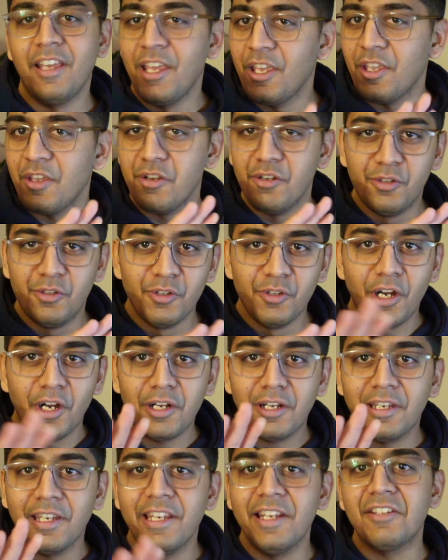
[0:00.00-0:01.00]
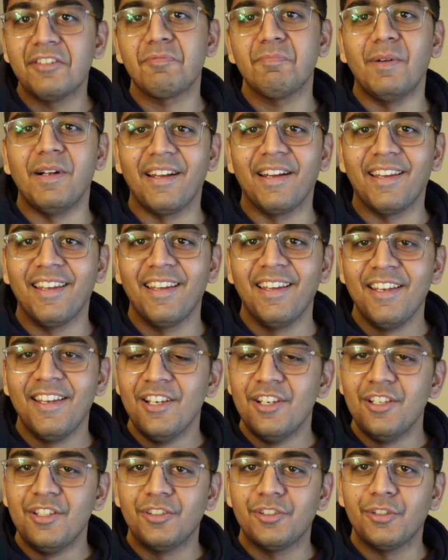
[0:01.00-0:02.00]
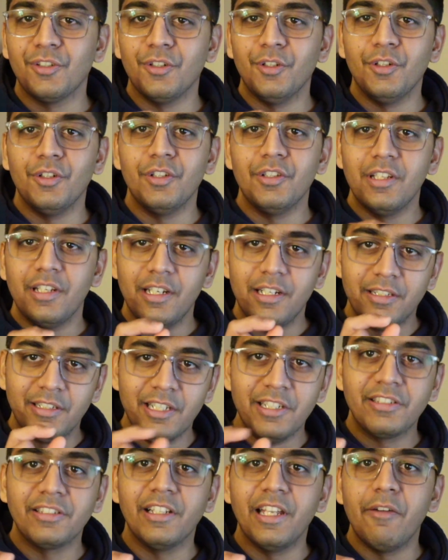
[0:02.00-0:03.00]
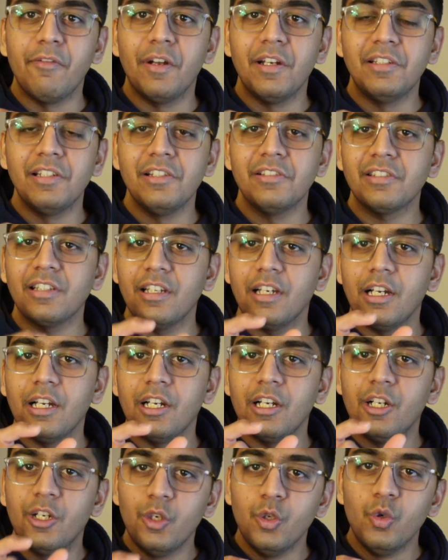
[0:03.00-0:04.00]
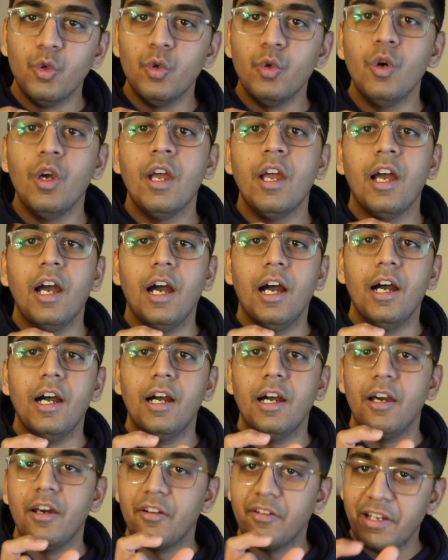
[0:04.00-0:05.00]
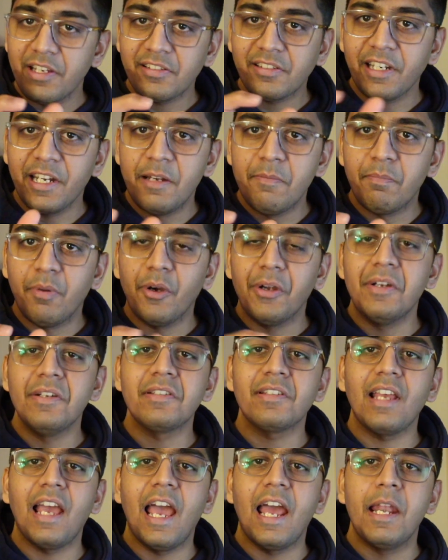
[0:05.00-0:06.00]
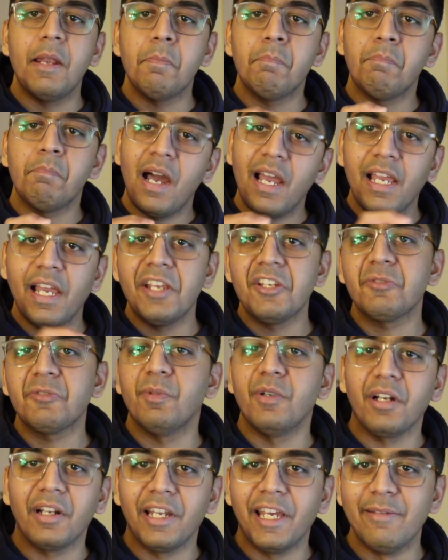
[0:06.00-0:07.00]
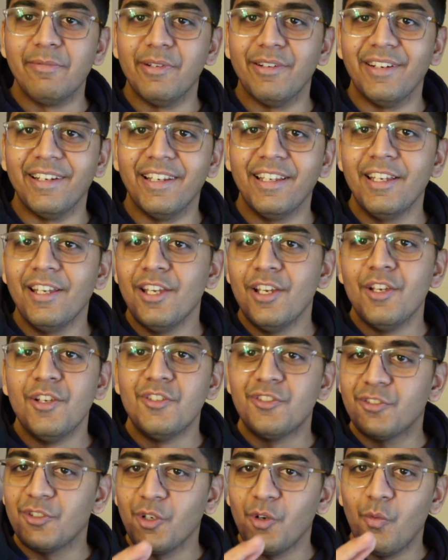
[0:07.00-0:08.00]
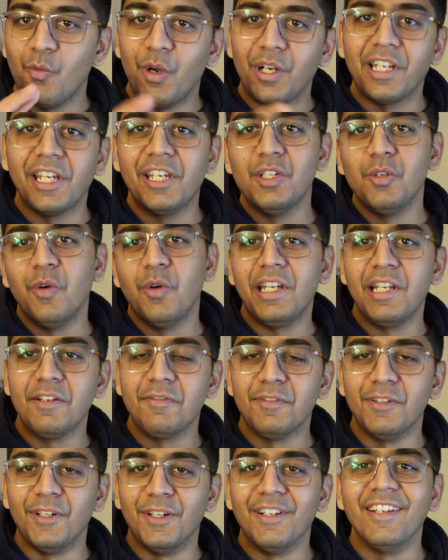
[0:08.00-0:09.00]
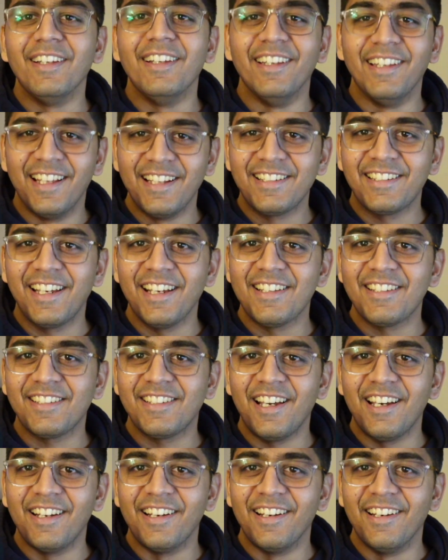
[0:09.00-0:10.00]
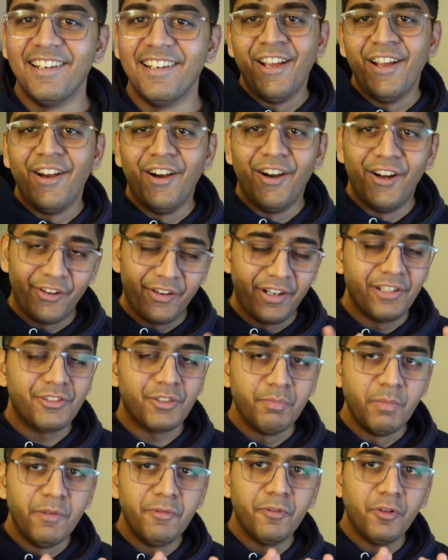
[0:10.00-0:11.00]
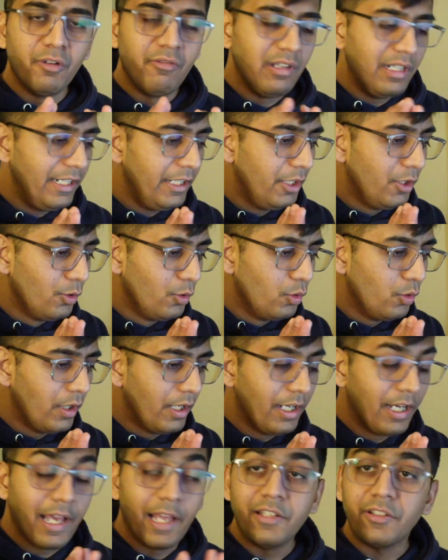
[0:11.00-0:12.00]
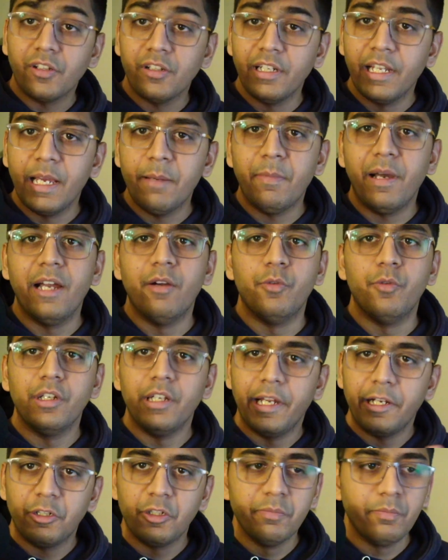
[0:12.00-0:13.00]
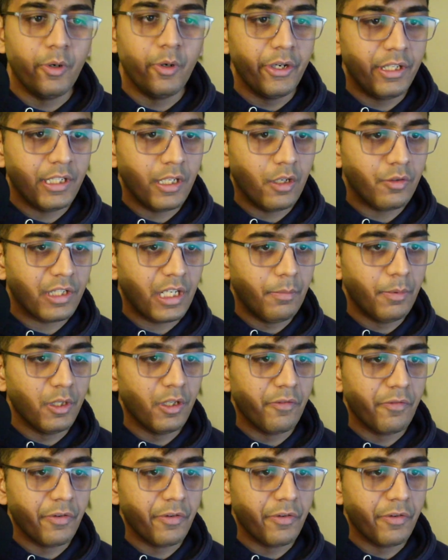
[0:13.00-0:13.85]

You do not need Spark. So this leverages Glue, REST endpoints, and PyIceberg library. So what are you waiting for? Let's get started. All right, so before we do a hands-on lab, I would like to point out a couple of